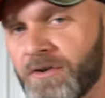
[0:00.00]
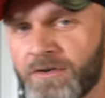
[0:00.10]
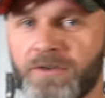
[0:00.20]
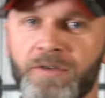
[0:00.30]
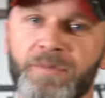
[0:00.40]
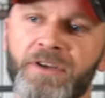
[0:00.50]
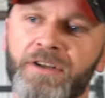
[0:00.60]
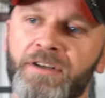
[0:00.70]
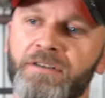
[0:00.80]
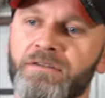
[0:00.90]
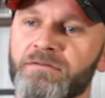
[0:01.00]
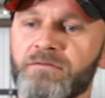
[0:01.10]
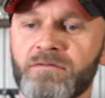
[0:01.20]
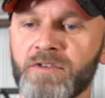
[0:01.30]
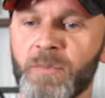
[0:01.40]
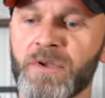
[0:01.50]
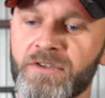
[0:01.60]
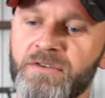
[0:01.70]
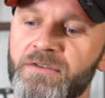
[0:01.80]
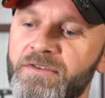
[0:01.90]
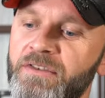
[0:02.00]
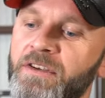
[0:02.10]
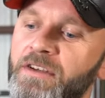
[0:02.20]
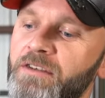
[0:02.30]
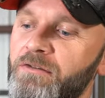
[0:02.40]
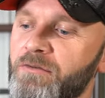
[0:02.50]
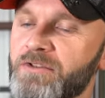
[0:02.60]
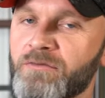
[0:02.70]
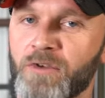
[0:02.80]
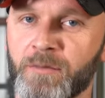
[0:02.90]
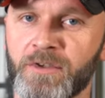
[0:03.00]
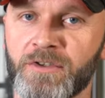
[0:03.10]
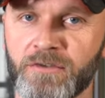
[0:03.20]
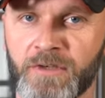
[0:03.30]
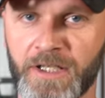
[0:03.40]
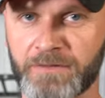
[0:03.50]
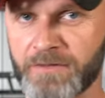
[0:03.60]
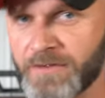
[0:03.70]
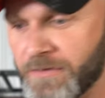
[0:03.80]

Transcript: all go up there with pictures, which is what I'm going to do right after this